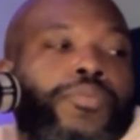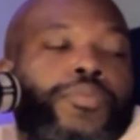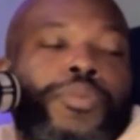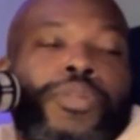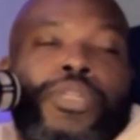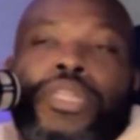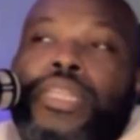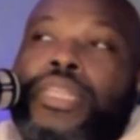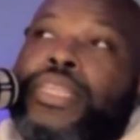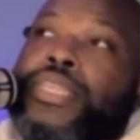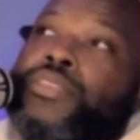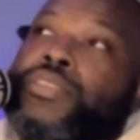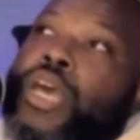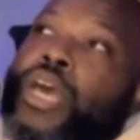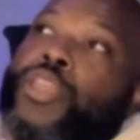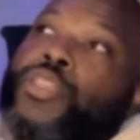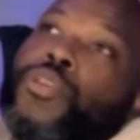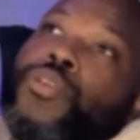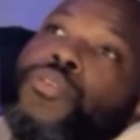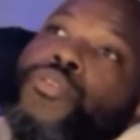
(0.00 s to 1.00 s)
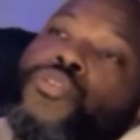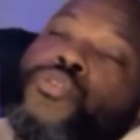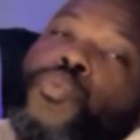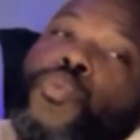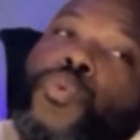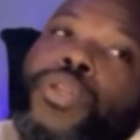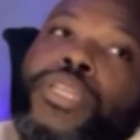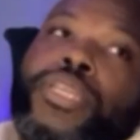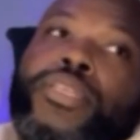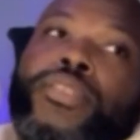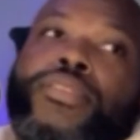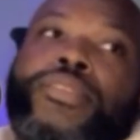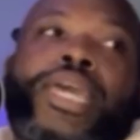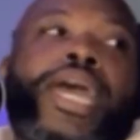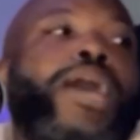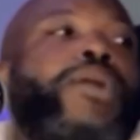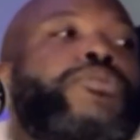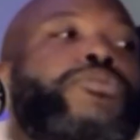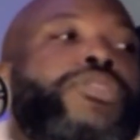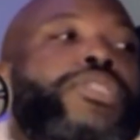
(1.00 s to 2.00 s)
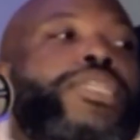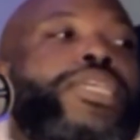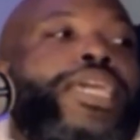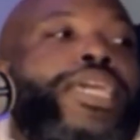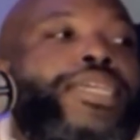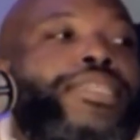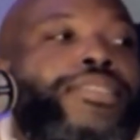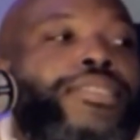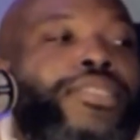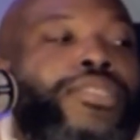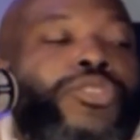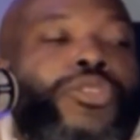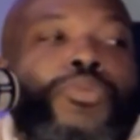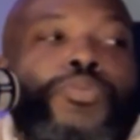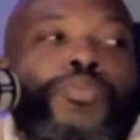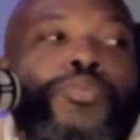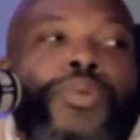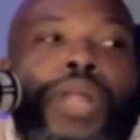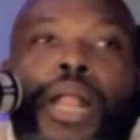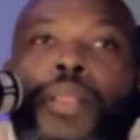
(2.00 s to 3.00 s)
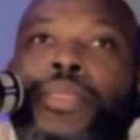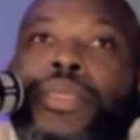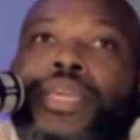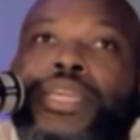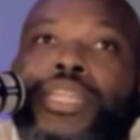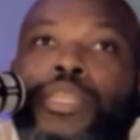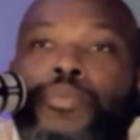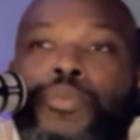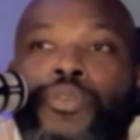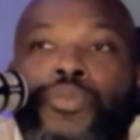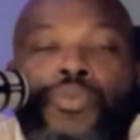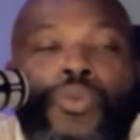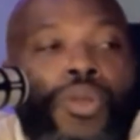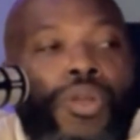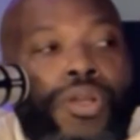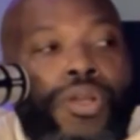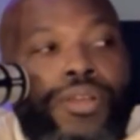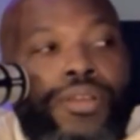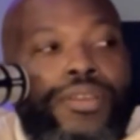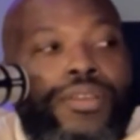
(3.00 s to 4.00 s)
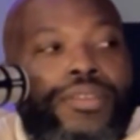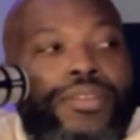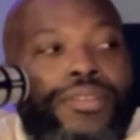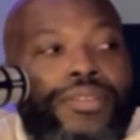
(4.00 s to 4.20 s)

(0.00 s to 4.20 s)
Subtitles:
But in these other 20,000 cases, you're probably going to be wrong.